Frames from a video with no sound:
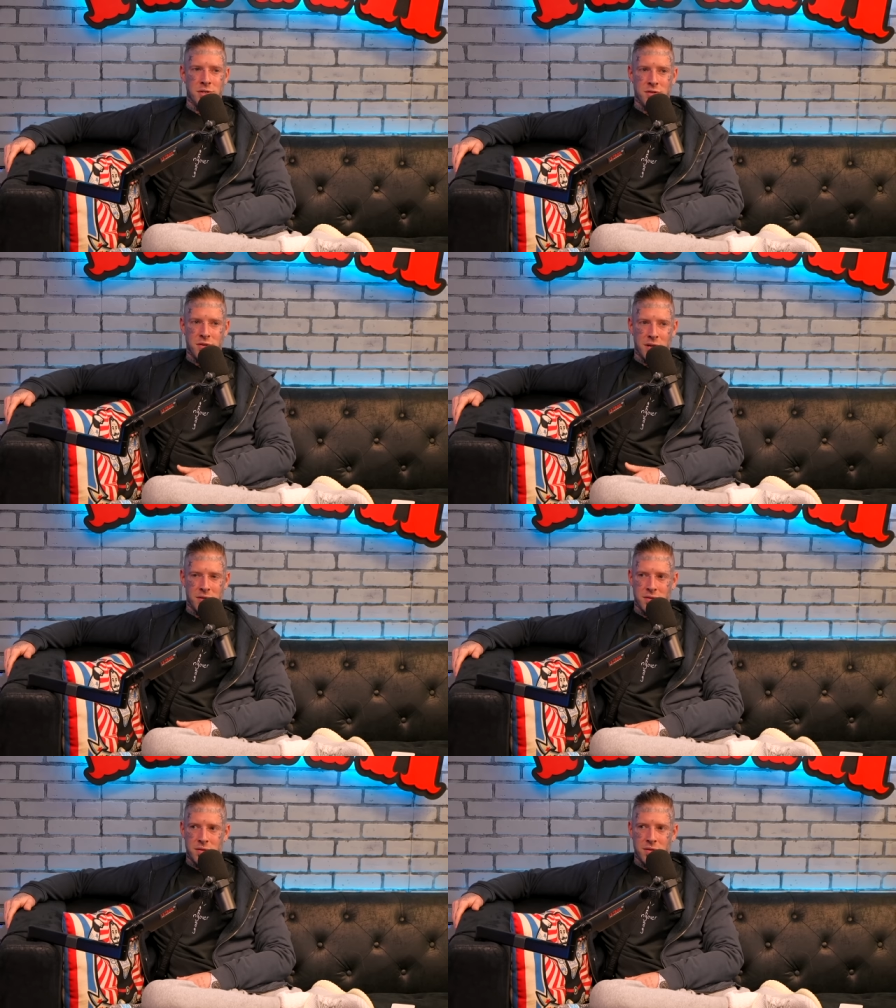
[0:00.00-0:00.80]
Just like
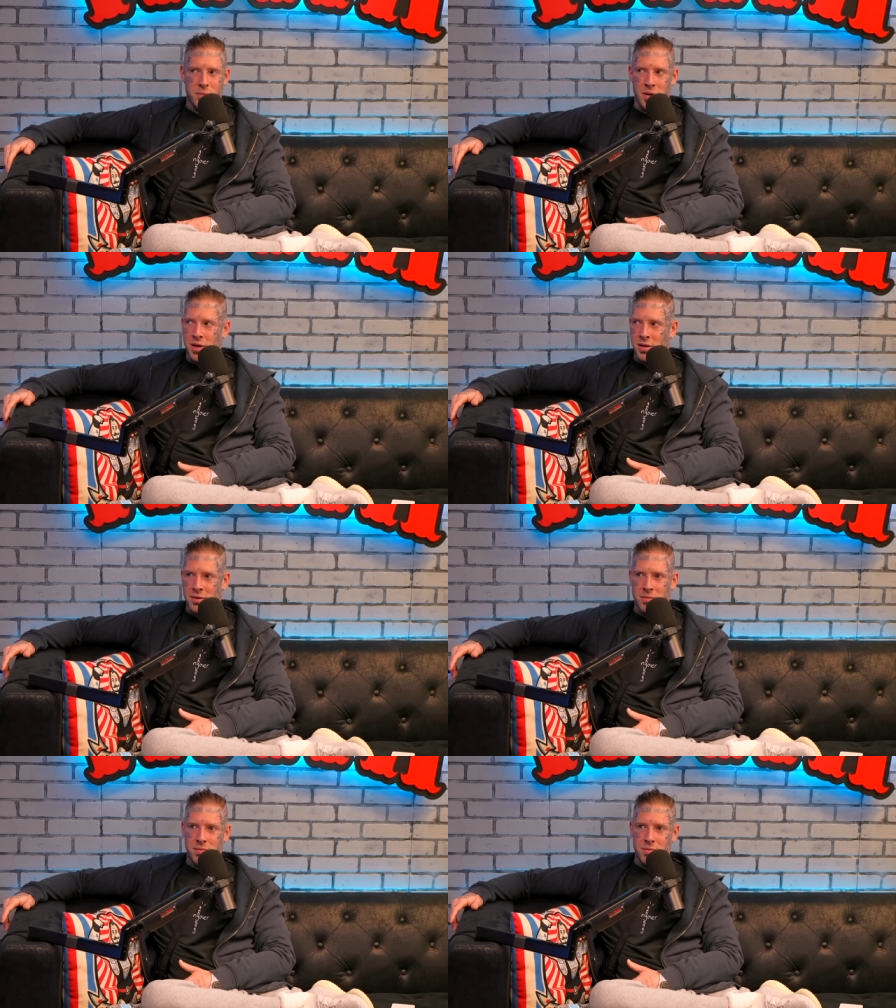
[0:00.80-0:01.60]
to me
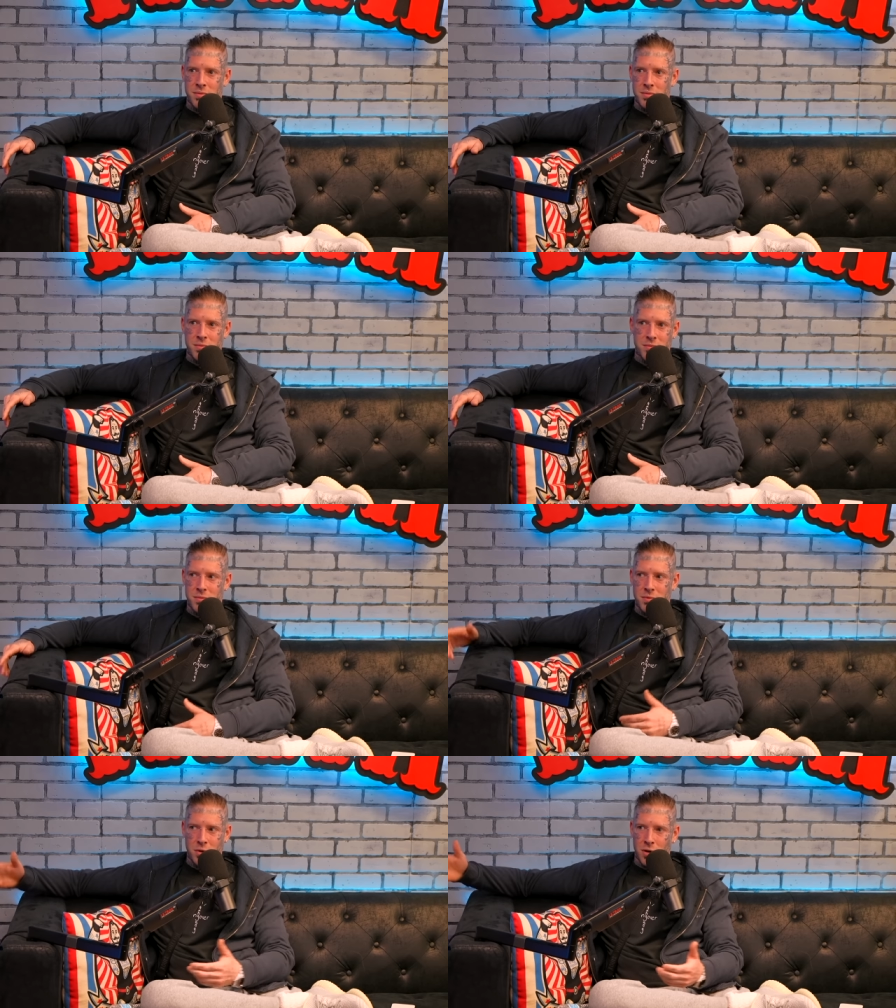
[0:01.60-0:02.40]
and
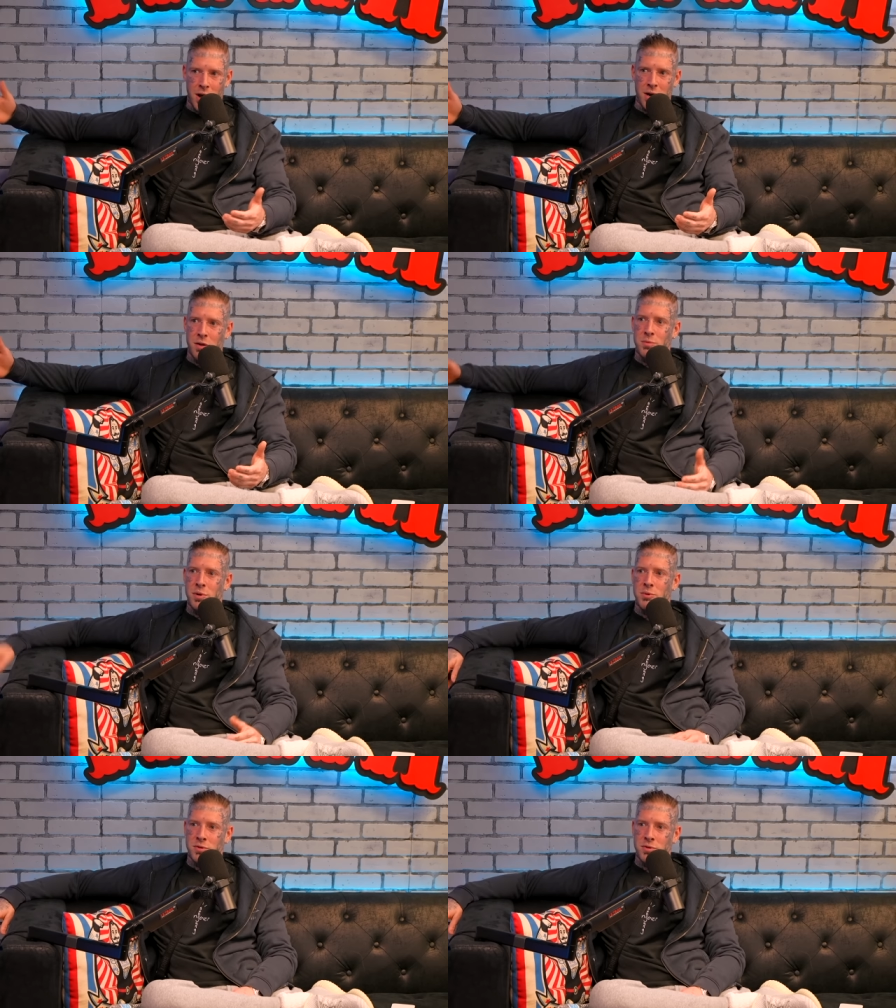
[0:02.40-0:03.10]
to a lot of other people,